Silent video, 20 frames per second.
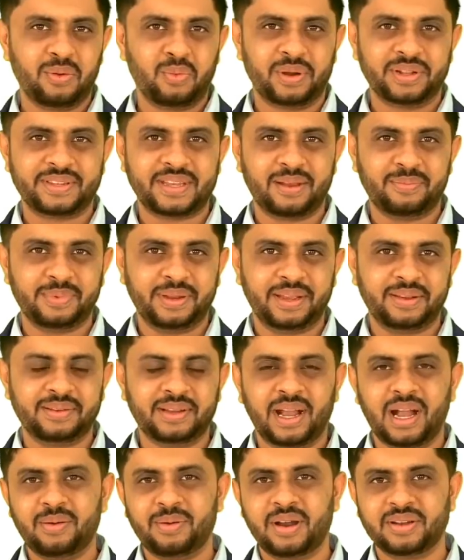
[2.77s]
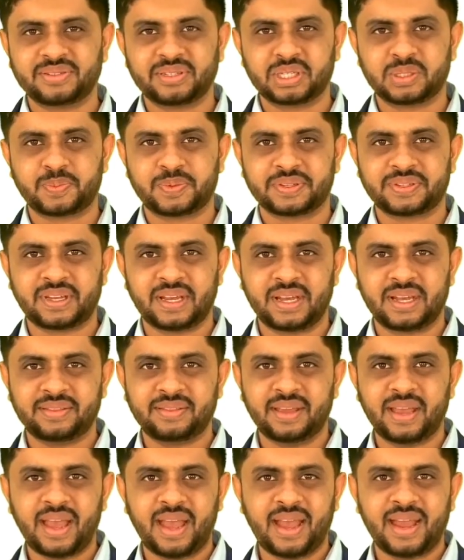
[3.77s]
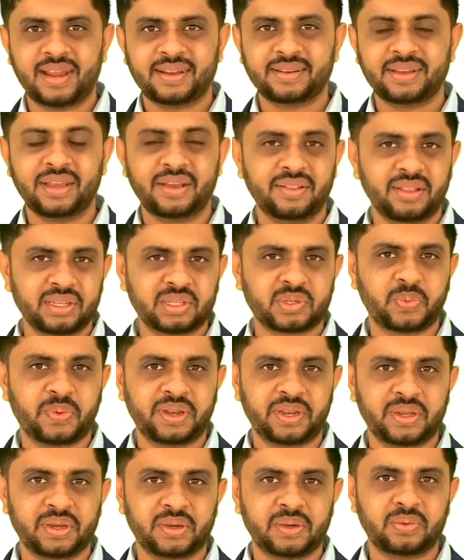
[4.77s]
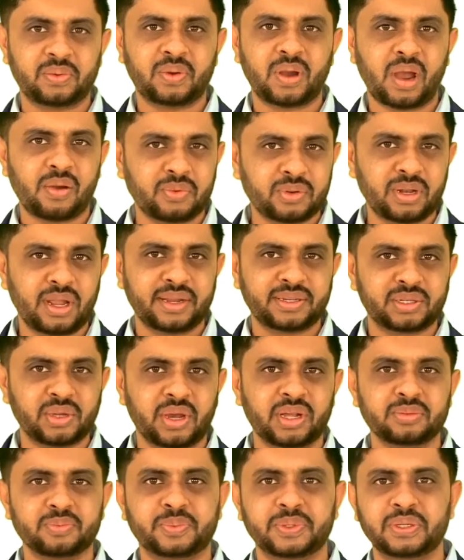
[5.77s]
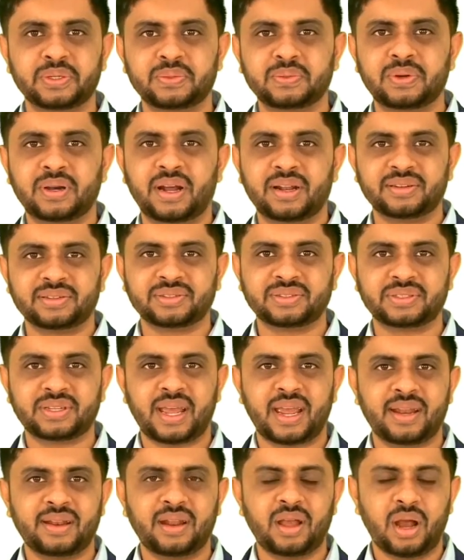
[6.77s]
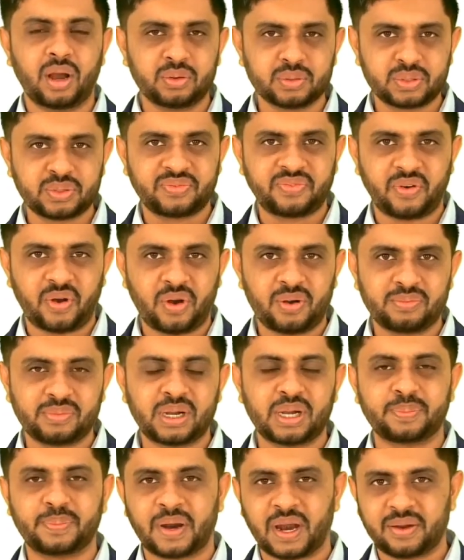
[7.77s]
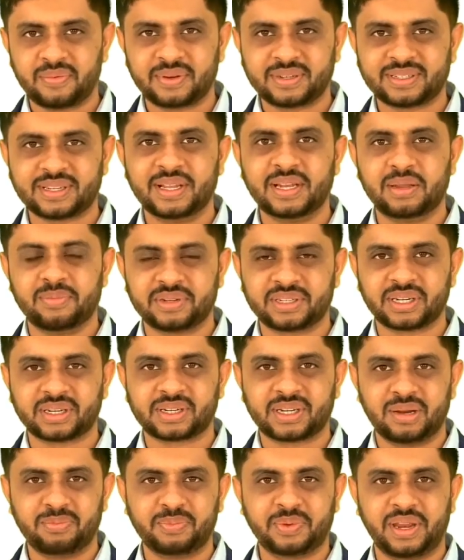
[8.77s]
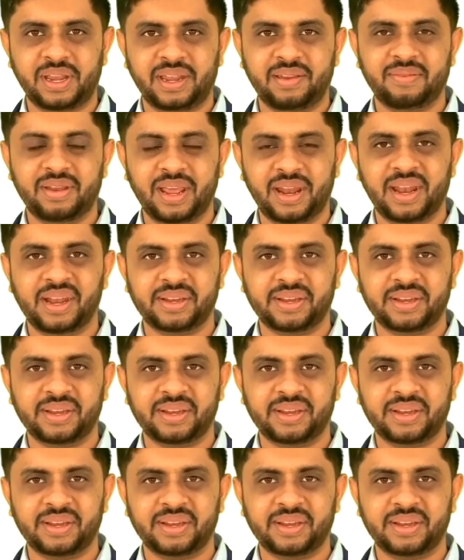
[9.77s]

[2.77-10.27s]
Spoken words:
what's happening? I'm Ashish Prasad, and in this video, I would like to help you understand how to form a private limited company in